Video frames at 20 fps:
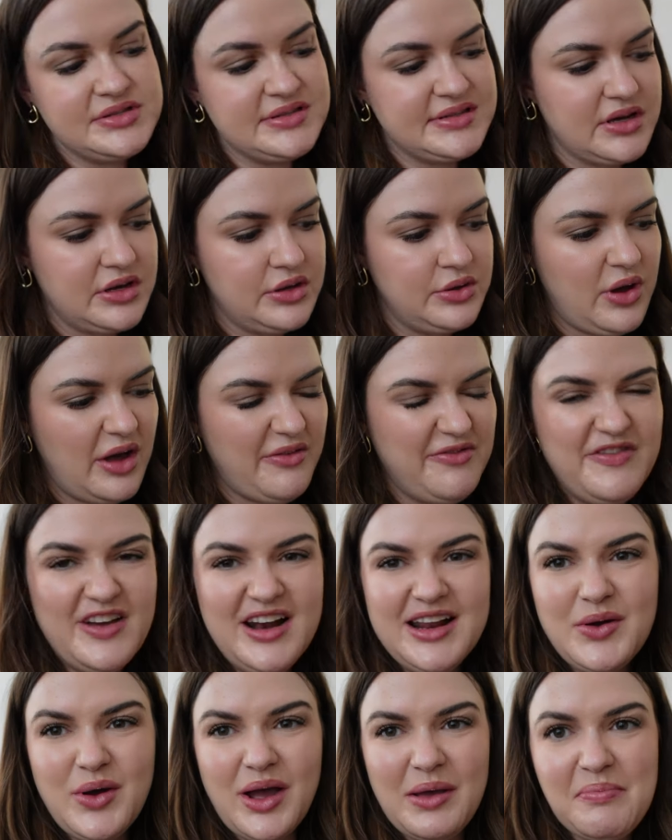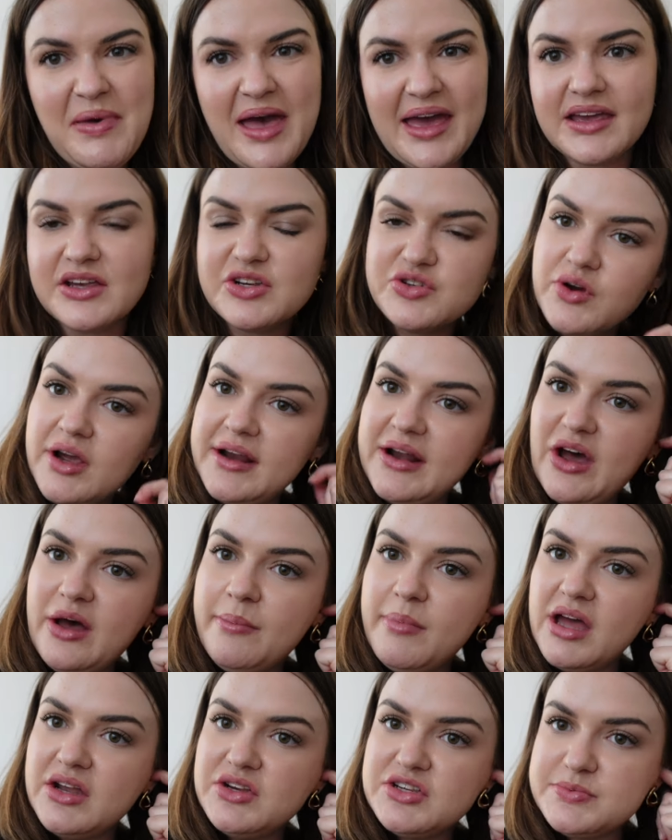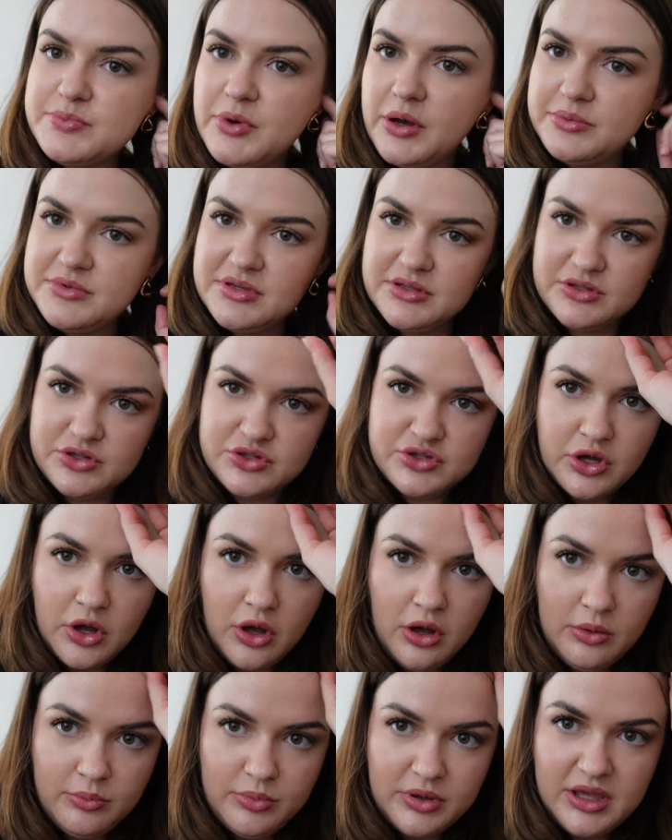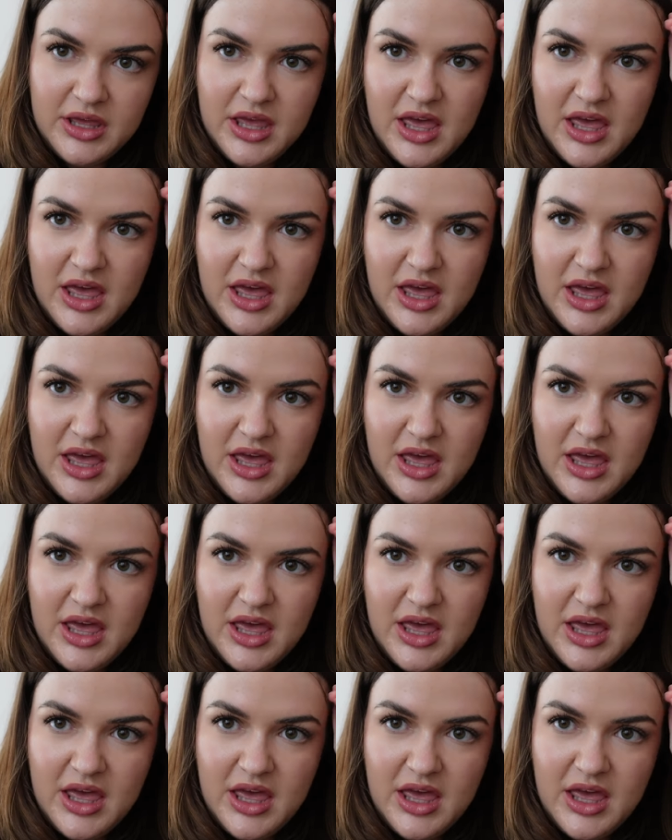So I'm feeling quite peckish right now. I might just pop to the shop.